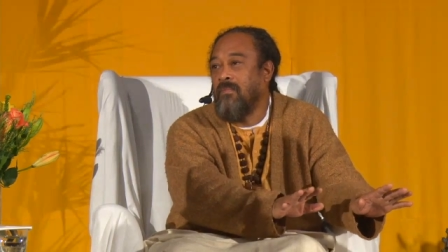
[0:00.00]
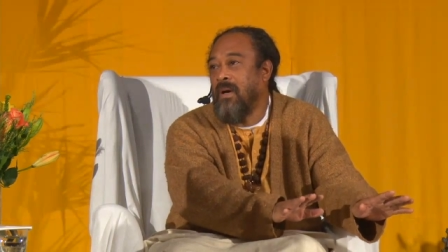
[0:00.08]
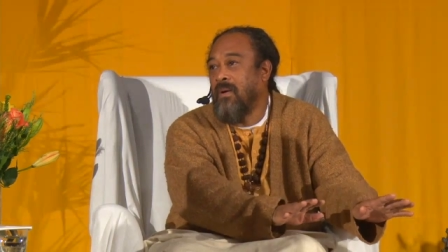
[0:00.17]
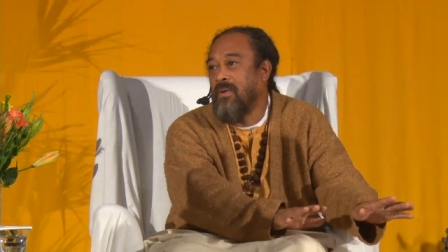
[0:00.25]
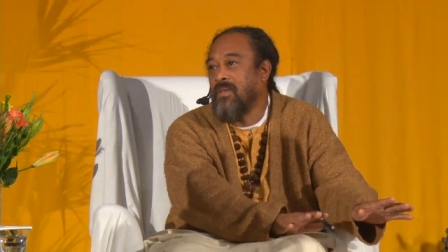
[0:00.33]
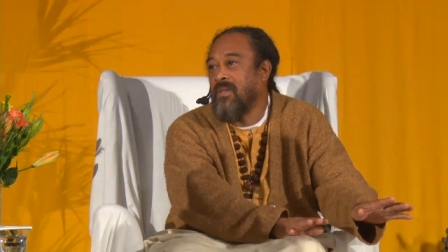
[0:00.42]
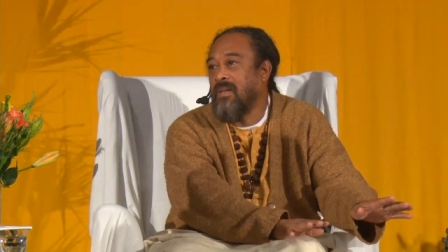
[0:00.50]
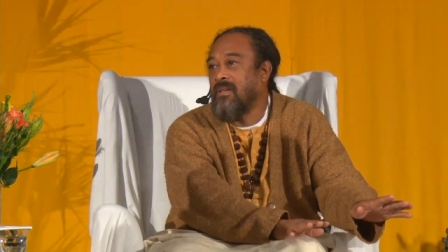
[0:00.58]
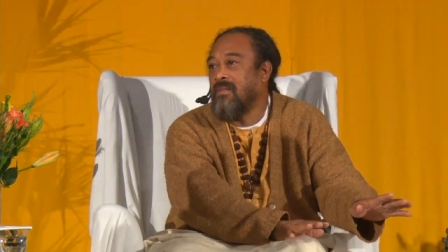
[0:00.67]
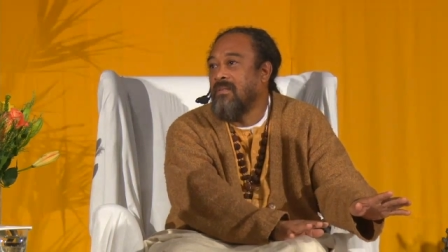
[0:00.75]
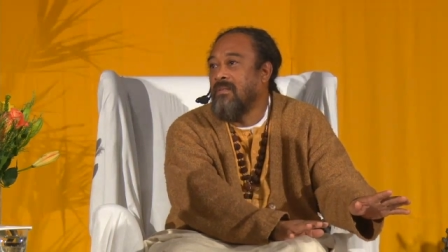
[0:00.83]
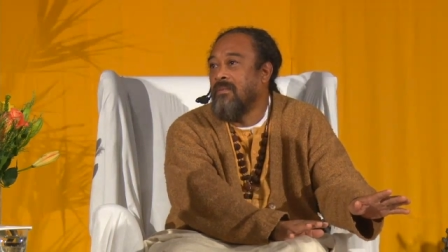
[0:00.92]
the power is
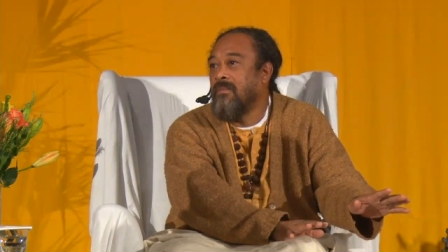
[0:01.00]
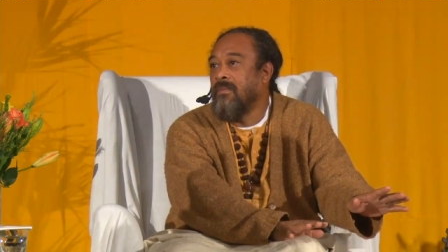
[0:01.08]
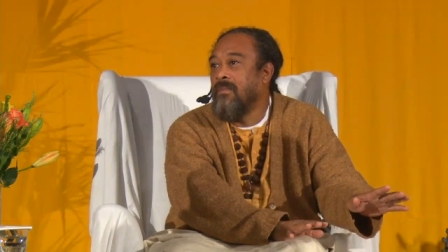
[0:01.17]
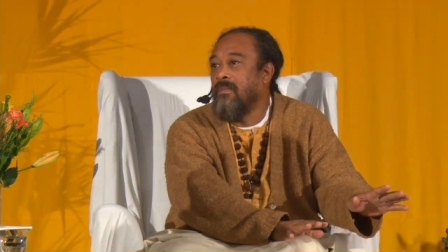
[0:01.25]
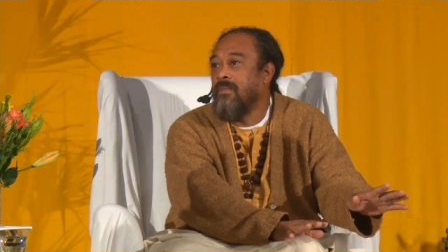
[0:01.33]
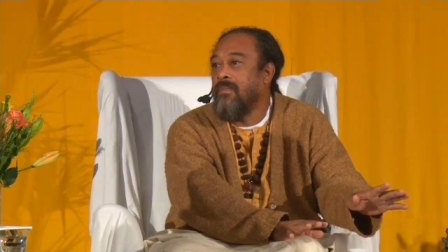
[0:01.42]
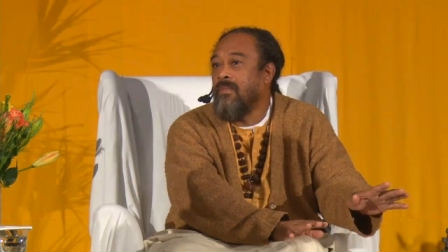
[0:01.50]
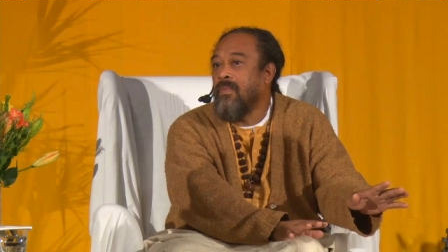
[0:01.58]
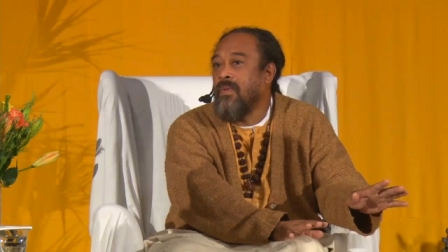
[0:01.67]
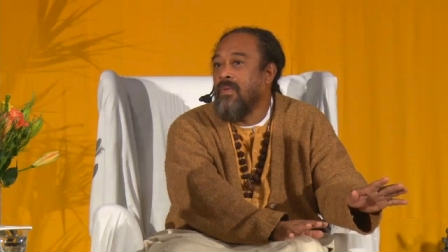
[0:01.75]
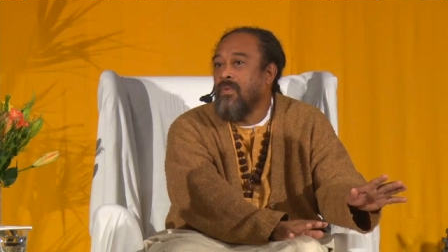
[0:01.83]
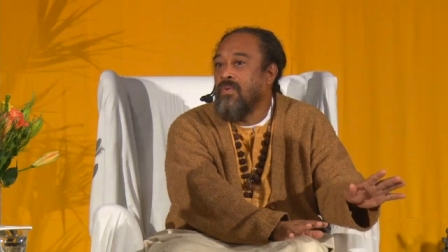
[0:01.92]
cut.
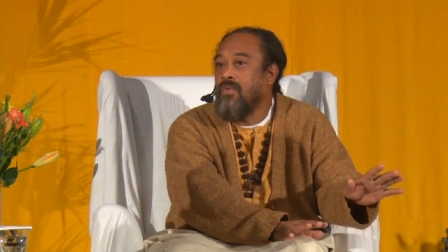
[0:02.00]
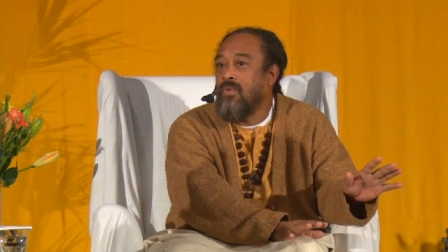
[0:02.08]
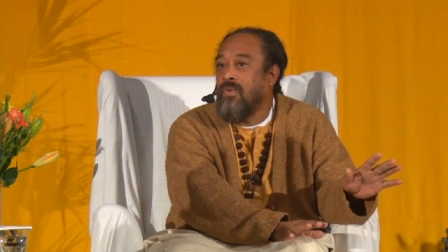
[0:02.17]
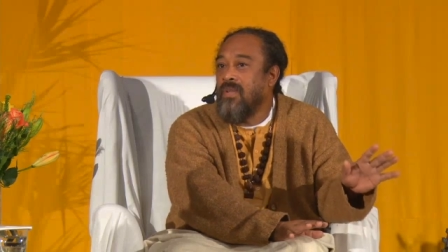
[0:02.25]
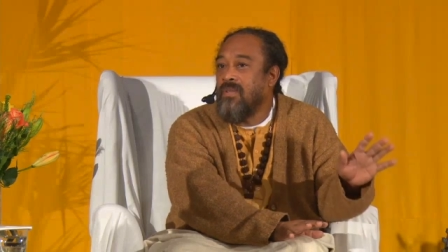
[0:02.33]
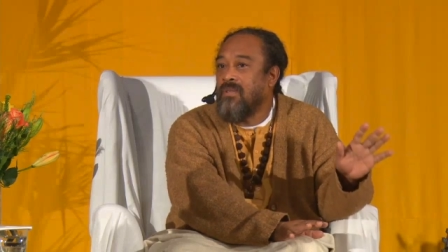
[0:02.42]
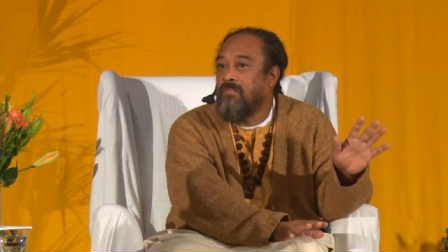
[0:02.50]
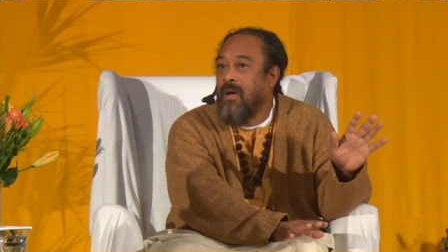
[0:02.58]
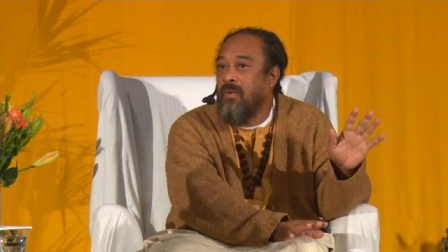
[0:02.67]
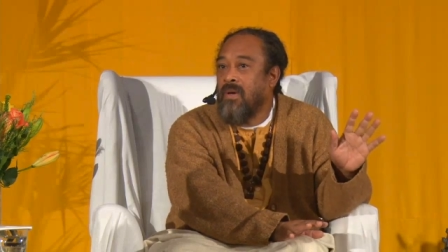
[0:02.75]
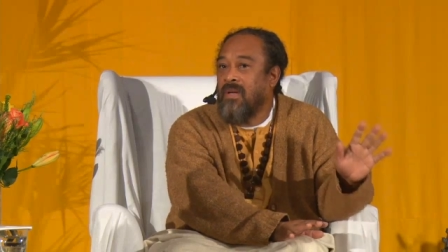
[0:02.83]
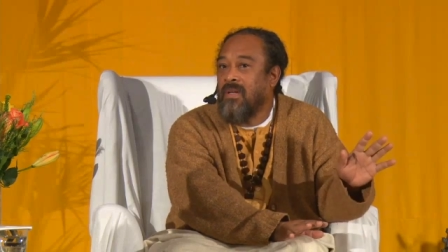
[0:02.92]
So this
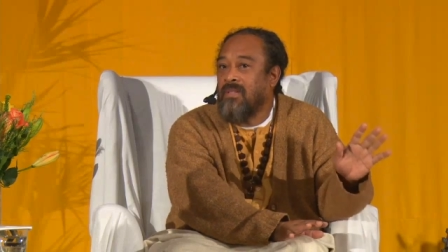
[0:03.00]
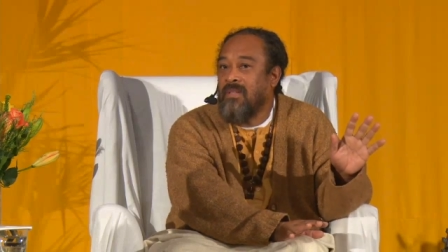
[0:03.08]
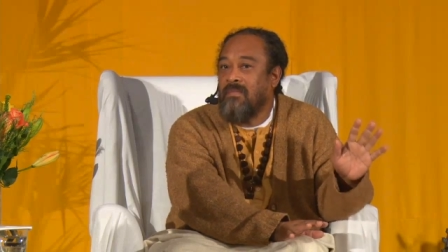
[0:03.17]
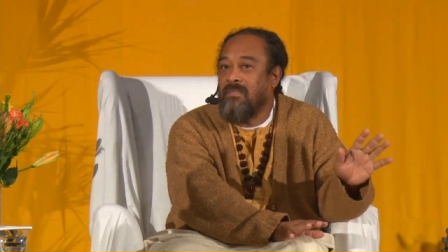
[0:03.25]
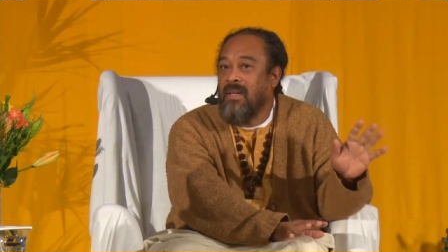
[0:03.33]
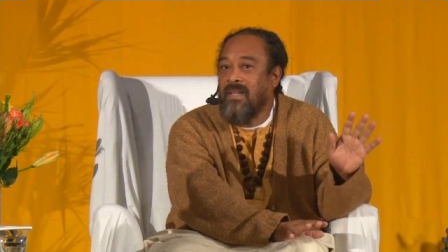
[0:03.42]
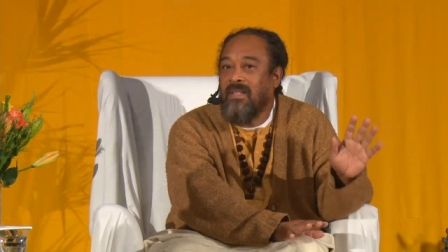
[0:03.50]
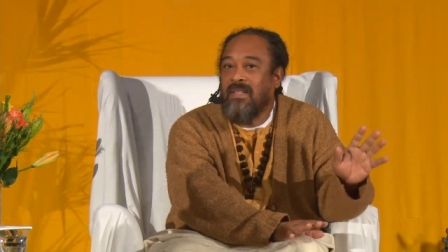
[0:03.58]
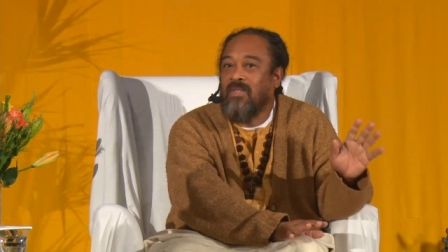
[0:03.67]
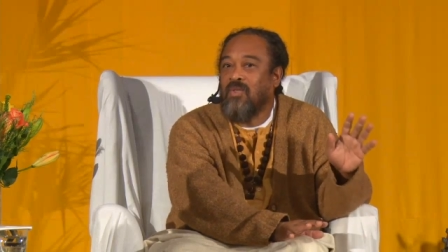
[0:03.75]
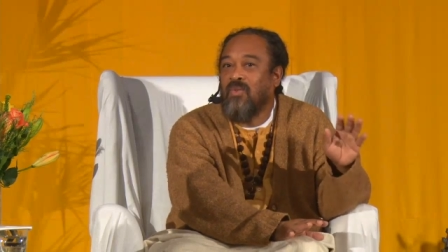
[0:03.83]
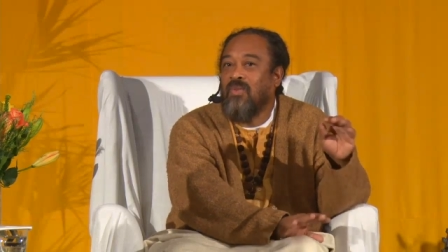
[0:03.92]
power cut to the mind
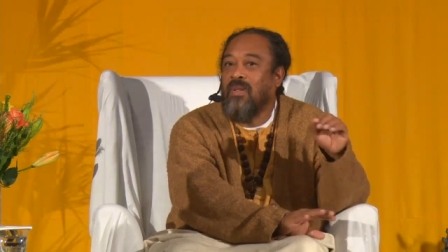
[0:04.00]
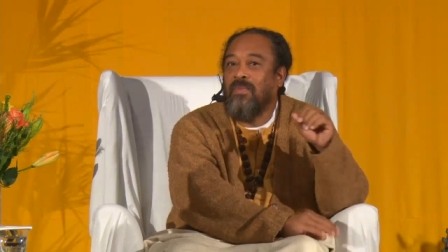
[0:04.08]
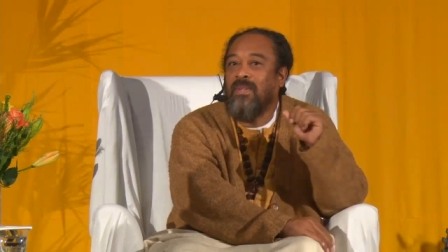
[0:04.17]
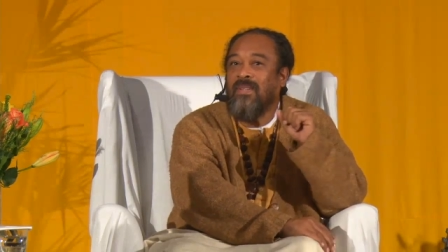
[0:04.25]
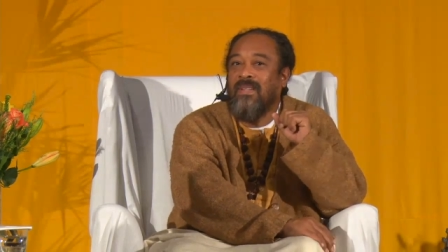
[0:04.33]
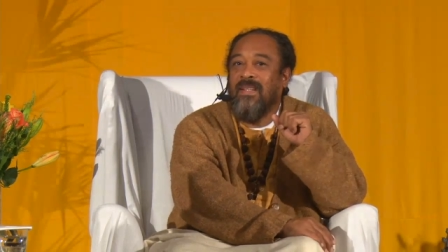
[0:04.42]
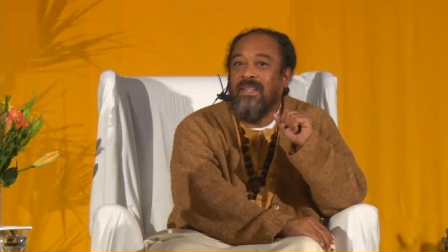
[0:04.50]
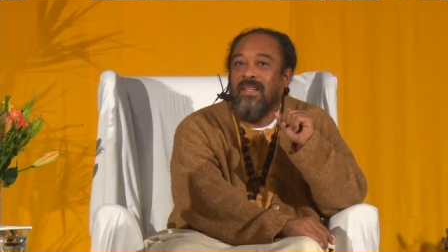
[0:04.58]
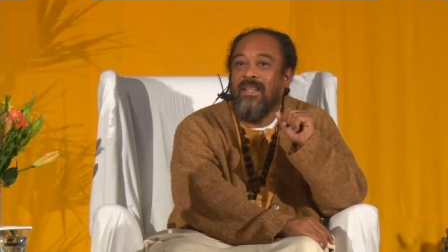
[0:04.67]
has to happen.